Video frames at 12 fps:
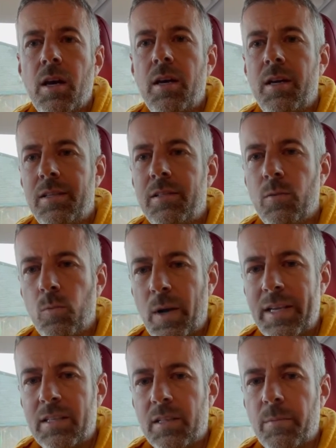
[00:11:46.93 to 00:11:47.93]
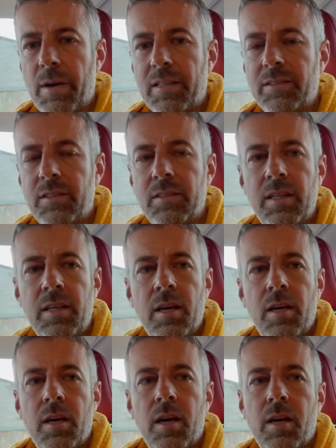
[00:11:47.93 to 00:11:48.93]
in your weight capacity.
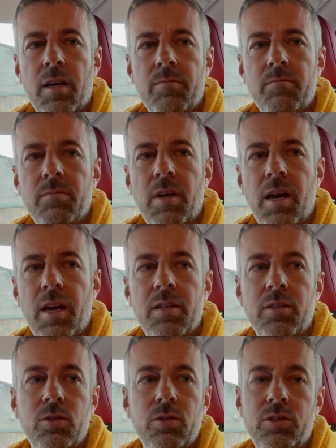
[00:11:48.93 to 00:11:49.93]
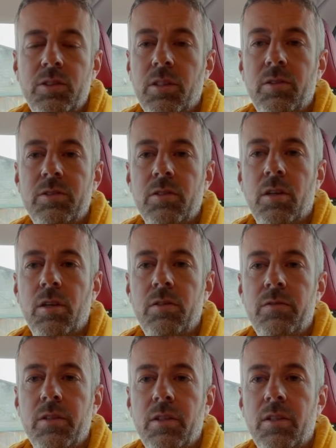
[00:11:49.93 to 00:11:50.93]
And of course, you know, it's not
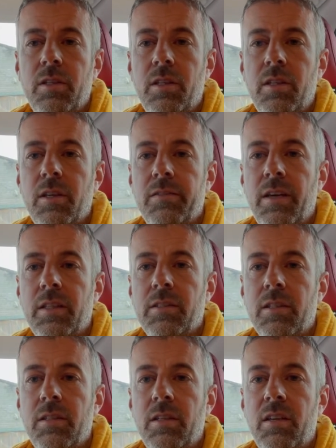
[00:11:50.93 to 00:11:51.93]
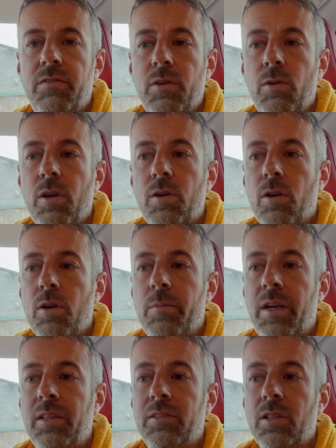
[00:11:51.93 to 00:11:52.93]
overtly affecting the fuel
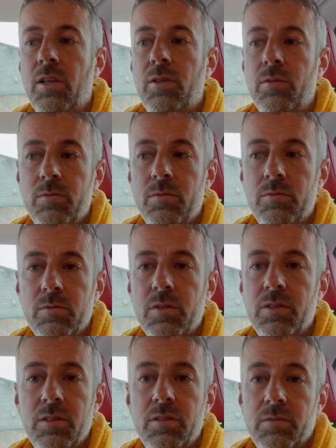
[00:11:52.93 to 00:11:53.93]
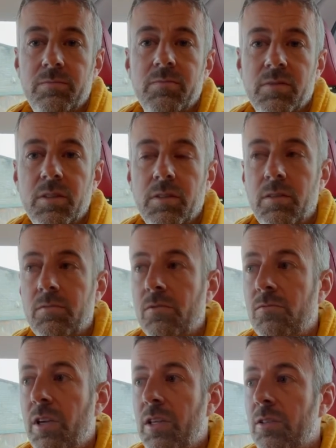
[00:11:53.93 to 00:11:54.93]
economy, so this is
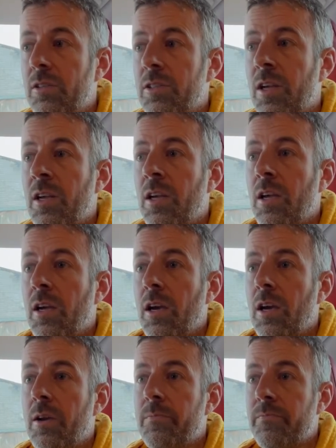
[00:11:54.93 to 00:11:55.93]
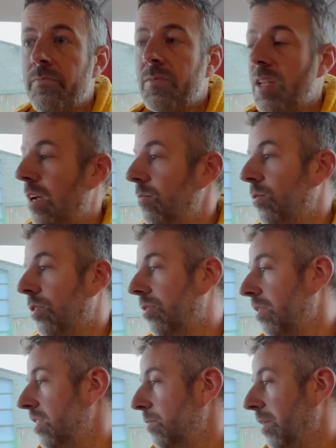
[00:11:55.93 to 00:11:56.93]
really good. And what a
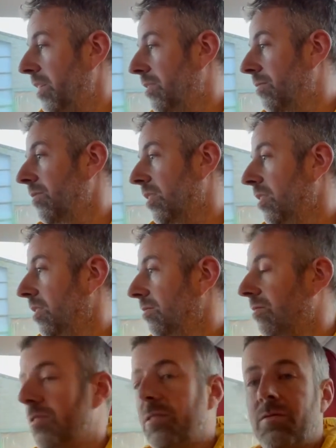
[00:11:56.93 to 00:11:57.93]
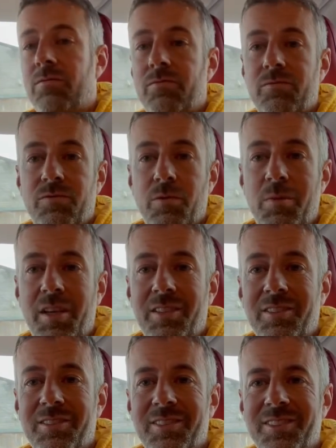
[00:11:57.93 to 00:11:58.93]
great space. For me,
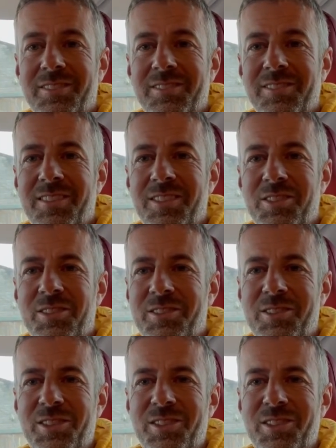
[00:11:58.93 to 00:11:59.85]
I just could